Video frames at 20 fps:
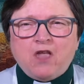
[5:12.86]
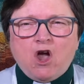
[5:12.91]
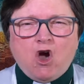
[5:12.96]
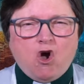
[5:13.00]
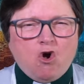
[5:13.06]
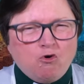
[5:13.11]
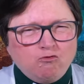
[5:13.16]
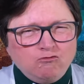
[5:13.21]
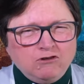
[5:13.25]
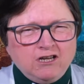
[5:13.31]

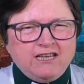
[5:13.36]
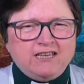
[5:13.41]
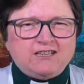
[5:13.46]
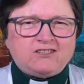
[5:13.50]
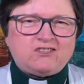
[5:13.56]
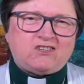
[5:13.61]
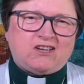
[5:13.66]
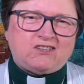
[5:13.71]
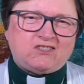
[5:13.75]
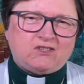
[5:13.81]
only
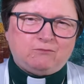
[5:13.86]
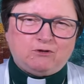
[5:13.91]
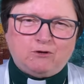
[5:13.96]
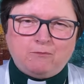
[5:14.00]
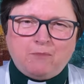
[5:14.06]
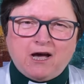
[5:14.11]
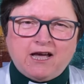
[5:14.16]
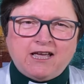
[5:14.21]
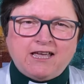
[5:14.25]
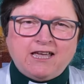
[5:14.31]
accessible
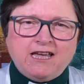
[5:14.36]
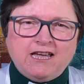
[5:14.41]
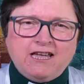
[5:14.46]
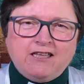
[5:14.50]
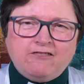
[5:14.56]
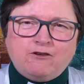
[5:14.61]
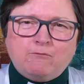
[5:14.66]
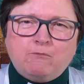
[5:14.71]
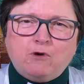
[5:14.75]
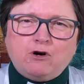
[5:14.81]
by
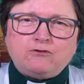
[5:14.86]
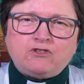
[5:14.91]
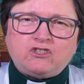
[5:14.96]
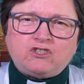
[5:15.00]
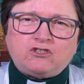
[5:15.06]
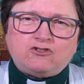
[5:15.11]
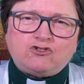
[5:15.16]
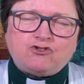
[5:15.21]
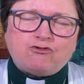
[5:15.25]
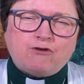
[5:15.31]
the
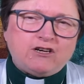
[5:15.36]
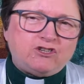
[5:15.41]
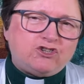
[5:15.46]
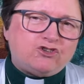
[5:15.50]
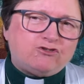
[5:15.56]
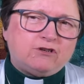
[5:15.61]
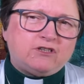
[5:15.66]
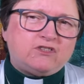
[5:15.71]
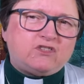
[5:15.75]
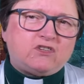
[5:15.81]
most
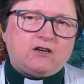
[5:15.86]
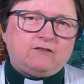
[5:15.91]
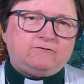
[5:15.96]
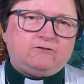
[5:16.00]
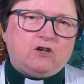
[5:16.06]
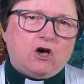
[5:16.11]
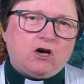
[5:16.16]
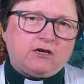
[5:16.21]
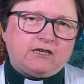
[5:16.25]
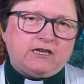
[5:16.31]
treacherous of
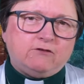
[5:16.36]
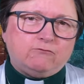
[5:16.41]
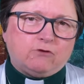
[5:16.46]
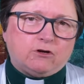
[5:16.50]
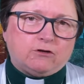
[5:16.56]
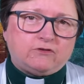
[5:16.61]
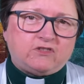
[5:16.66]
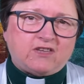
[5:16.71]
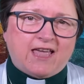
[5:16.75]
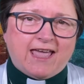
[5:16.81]
logging
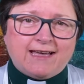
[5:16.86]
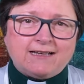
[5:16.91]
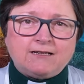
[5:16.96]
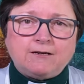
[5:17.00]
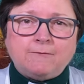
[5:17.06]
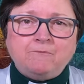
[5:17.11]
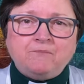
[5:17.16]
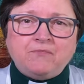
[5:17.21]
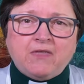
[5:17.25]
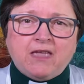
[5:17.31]
roads,
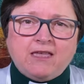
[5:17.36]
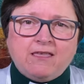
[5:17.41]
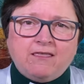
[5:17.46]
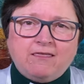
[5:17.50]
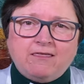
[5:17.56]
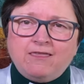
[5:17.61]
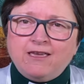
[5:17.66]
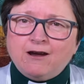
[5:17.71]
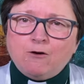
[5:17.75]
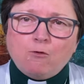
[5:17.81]
and
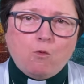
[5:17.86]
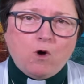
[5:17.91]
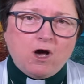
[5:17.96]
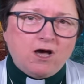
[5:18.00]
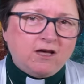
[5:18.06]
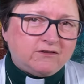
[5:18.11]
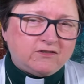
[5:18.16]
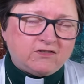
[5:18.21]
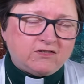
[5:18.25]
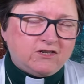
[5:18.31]
there
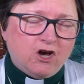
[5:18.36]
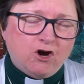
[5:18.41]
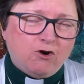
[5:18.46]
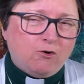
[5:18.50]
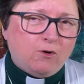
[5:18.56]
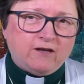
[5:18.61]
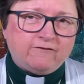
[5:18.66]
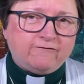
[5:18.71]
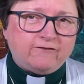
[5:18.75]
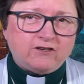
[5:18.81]
was
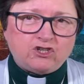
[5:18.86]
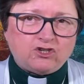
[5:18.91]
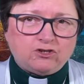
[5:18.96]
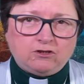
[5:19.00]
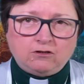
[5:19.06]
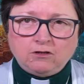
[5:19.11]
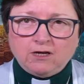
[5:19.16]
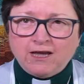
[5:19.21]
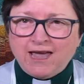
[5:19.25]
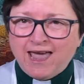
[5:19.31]
no
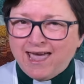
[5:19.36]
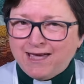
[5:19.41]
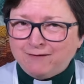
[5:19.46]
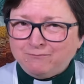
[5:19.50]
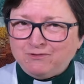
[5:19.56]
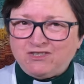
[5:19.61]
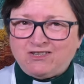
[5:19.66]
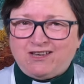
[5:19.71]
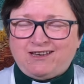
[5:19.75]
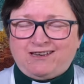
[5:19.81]
official
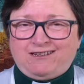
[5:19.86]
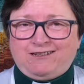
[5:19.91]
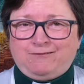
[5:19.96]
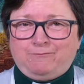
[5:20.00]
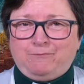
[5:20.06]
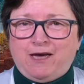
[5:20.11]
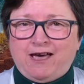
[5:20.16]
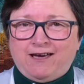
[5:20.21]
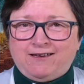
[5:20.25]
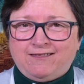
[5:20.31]
campsite
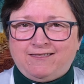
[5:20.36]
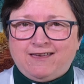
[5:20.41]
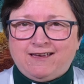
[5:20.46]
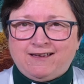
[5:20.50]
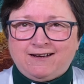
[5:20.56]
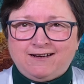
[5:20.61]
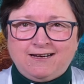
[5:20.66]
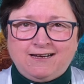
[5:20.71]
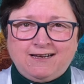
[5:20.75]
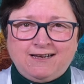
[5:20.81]
back
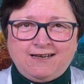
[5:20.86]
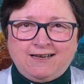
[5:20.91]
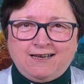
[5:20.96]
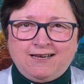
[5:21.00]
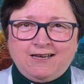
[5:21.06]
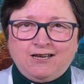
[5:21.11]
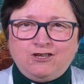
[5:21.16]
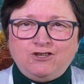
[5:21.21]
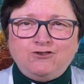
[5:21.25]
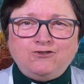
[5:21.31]
then.
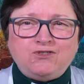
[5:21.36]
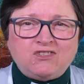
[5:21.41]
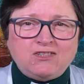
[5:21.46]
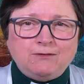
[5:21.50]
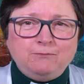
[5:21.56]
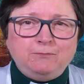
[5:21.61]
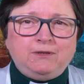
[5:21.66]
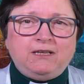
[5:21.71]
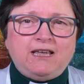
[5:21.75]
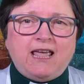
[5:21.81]
You
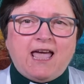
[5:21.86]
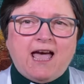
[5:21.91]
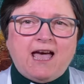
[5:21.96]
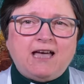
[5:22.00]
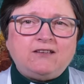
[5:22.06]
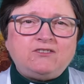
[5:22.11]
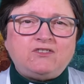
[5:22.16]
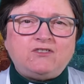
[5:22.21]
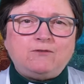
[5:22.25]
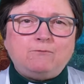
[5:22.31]
simply
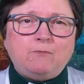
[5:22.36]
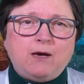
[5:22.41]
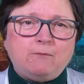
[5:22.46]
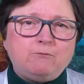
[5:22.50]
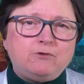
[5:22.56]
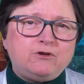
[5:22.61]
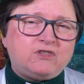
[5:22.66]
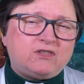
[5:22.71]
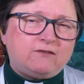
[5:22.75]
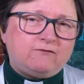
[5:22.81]
asked the
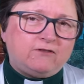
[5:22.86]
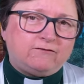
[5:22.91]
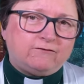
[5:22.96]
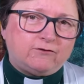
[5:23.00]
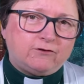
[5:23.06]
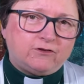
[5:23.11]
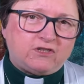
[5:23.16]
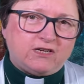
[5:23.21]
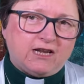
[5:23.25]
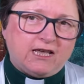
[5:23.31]
members of the
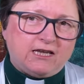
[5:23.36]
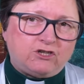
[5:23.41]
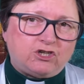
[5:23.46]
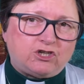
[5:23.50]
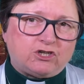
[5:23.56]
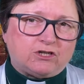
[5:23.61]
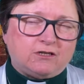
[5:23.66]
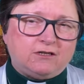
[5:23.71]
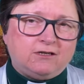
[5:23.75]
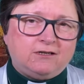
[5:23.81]
First
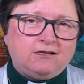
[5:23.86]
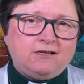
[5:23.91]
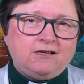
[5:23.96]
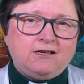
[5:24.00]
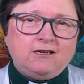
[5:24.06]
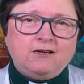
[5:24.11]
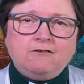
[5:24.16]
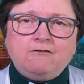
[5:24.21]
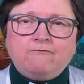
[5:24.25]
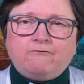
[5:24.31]
Nation
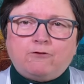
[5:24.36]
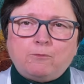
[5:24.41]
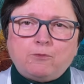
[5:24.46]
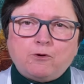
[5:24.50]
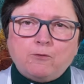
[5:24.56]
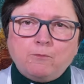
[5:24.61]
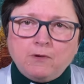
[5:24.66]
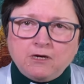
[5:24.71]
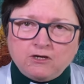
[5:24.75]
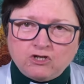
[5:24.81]
for
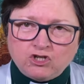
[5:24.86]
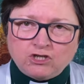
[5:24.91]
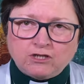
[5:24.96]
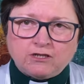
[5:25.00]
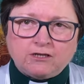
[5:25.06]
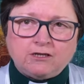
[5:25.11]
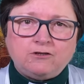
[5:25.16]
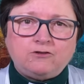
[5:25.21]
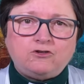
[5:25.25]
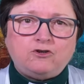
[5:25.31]

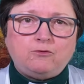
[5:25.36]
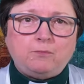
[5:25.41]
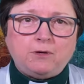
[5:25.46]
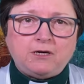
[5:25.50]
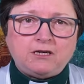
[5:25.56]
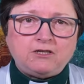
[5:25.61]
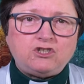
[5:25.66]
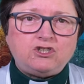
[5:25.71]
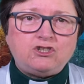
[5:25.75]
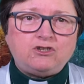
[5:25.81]
permission to
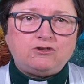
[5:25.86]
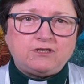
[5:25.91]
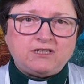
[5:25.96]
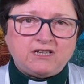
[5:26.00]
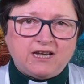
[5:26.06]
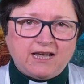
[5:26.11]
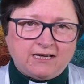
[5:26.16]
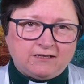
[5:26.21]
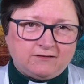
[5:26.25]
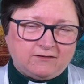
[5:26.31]
pitch your
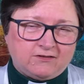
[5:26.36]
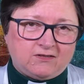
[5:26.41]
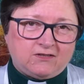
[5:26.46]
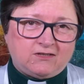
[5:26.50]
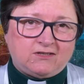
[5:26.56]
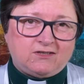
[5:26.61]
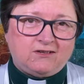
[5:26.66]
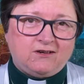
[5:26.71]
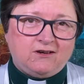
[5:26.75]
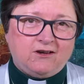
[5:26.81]

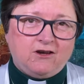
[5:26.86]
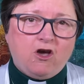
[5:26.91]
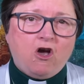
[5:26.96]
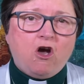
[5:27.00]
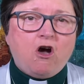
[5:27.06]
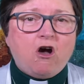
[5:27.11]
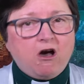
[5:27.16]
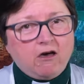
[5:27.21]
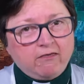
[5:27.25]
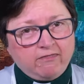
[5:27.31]
tents
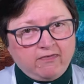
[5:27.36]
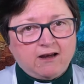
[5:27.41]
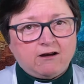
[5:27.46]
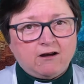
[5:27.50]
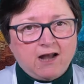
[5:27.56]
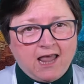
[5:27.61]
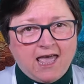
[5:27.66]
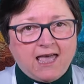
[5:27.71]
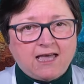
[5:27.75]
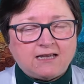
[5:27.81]
on their
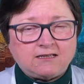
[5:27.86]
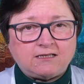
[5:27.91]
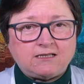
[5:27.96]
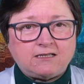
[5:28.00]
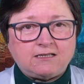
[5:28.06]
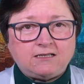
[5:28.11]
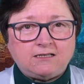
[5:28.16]
land.